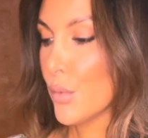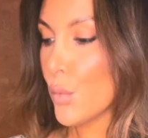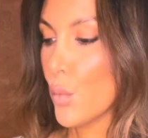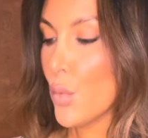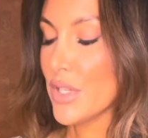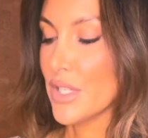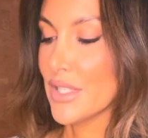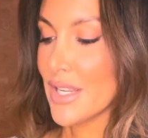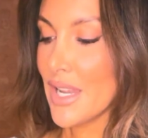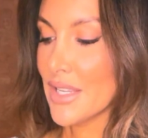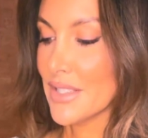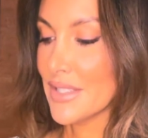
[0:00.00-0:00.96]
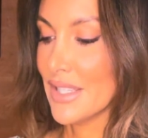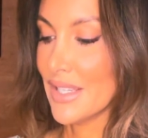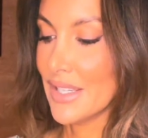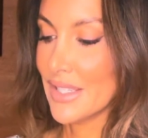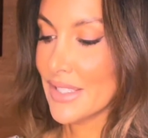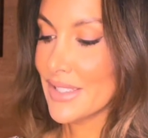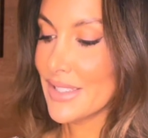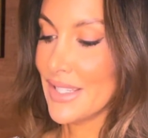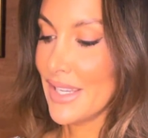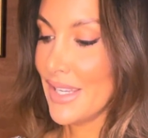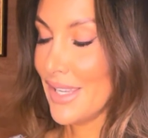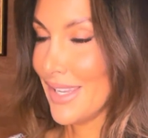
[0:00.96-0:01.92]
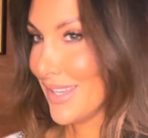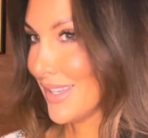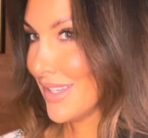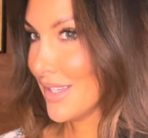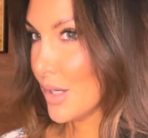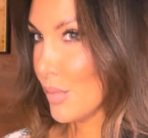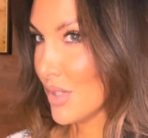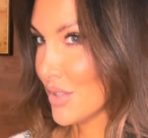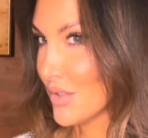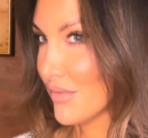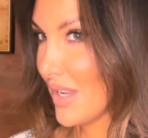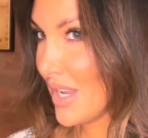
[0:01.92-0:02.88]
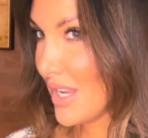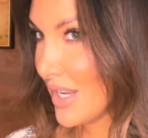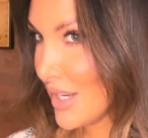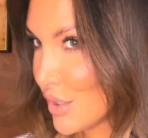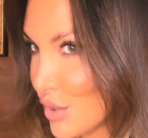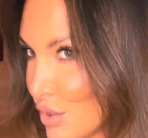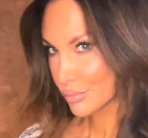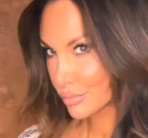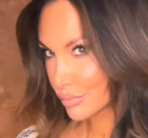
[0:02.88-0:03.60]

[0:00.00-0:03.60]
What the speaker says: when it has like, say, a bunch of ash.